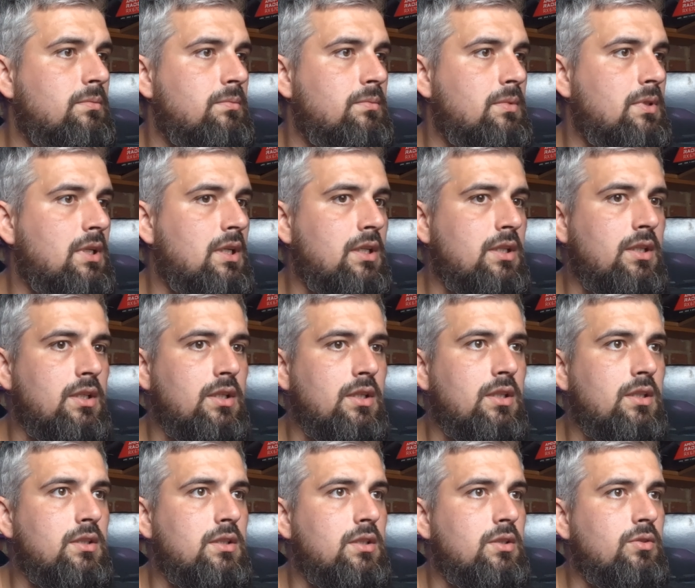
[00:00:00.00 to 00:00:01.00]
bloody
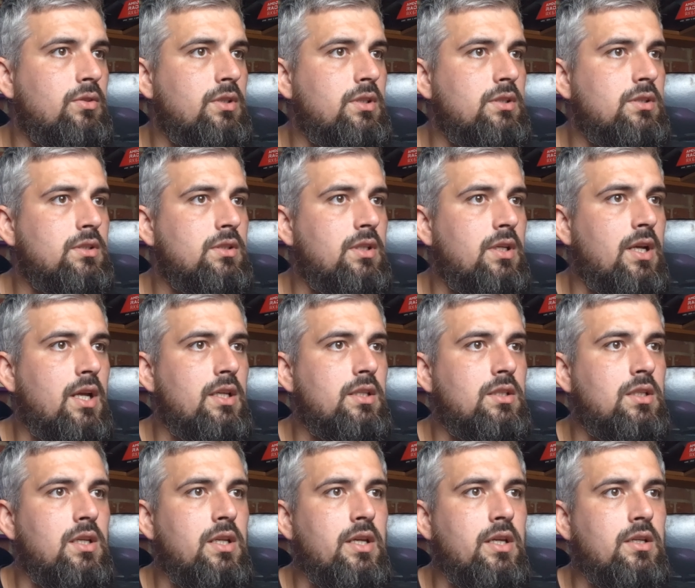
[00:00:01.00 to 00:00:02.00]
hell the noise,
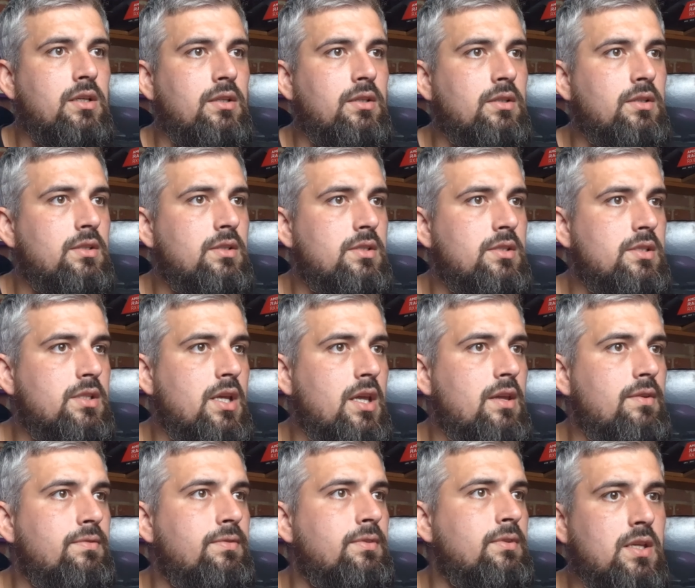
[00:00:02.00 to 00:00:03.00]
right click,
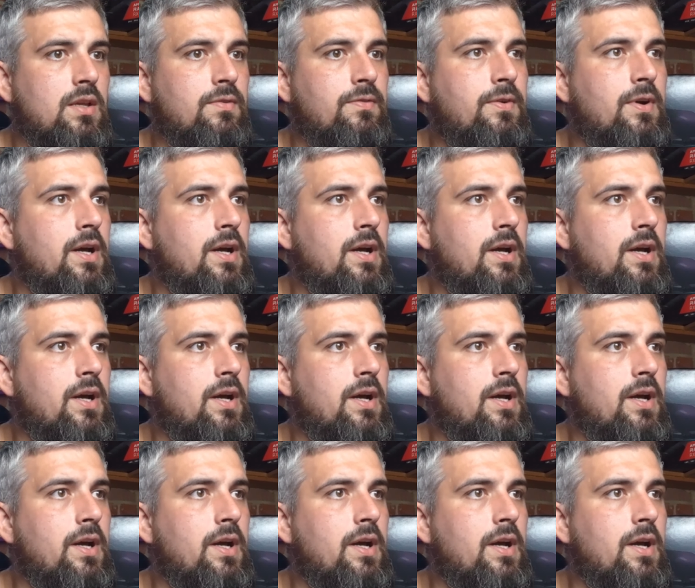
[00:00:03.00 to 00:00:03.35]
save